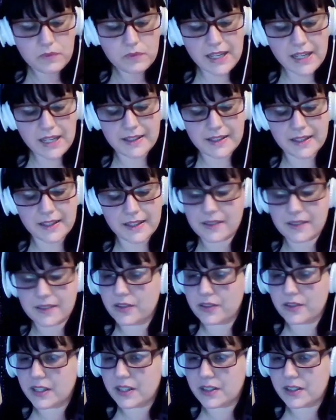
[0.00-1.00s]
is it's got
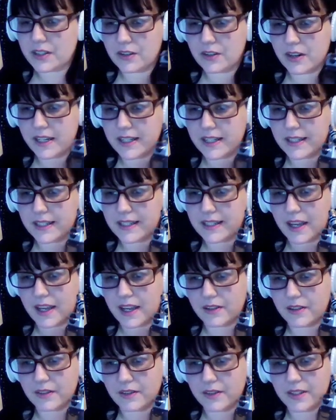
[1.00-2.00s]
such a great
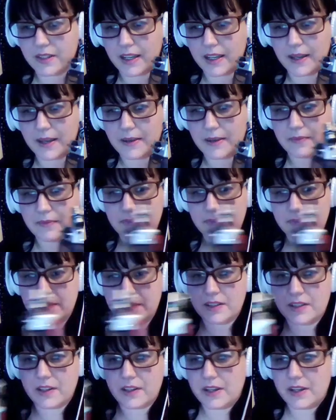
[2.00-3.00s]
sound,
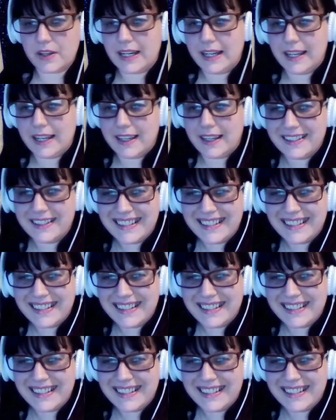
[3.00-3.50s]
so clear.